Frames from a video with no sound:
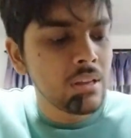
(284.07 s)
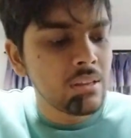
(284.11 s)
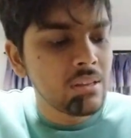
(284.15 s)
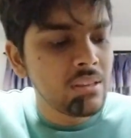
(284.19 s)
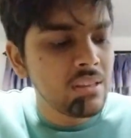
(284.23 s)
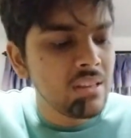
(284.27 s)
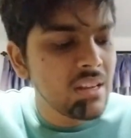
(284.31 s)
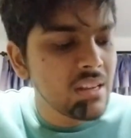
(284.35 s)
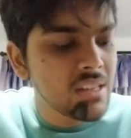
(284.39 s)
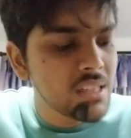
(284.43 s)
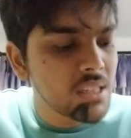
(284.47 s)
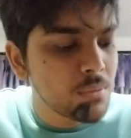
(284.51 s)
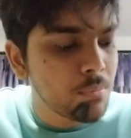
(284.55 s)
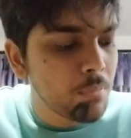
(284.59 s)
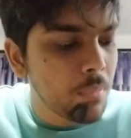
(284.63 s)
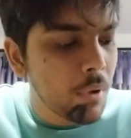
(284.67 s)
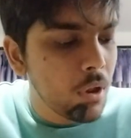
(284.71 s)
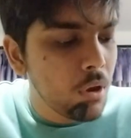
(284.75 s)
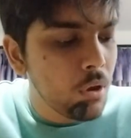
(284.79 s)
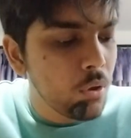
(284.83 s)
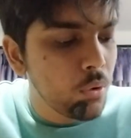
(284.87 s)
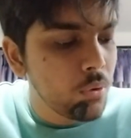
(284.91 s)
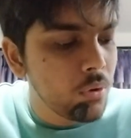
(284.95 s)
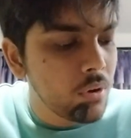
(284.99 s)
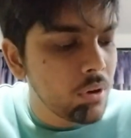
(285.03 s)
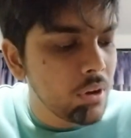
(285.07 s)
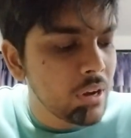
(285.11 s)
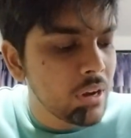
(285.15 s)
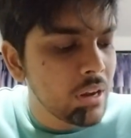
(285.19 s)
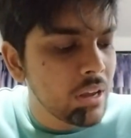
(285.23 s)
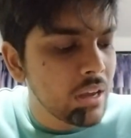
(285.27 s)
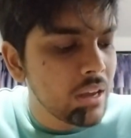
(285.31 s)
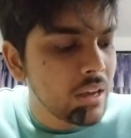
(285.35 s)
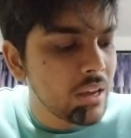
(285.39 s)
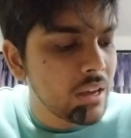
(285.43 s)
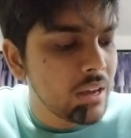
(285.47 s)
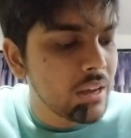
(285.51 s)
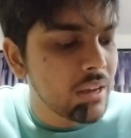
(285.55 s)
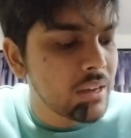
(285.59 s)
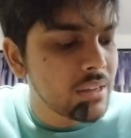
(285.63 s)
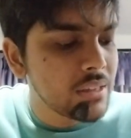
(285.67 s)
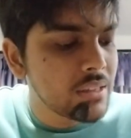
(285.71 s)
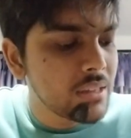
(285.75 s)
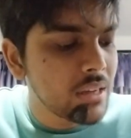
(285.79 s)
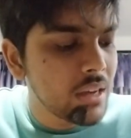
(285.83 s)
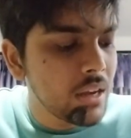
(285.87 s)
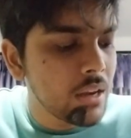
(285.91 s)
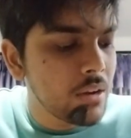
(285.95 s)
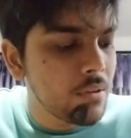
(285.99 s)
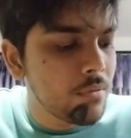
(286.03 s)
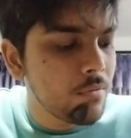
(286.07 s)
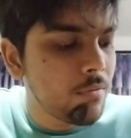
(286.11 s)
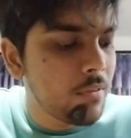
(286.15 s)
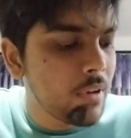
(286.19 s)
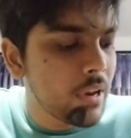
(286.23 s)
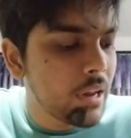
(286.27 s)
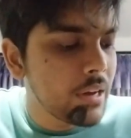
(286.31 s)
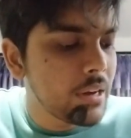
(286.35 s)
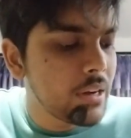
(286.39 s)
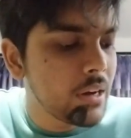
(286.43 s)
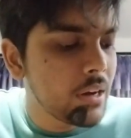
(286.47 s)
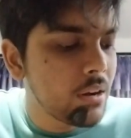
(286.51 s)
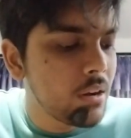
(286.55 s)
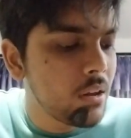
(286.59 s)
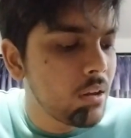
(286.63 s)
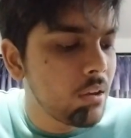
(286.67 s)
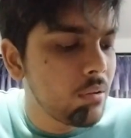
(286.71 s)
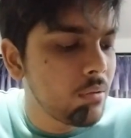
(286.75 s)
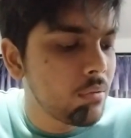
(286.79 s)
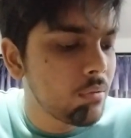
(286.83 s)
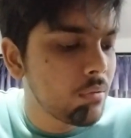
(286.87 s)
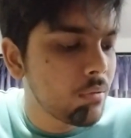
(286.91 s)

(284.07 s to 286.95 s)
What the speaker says: This balloon is inflated.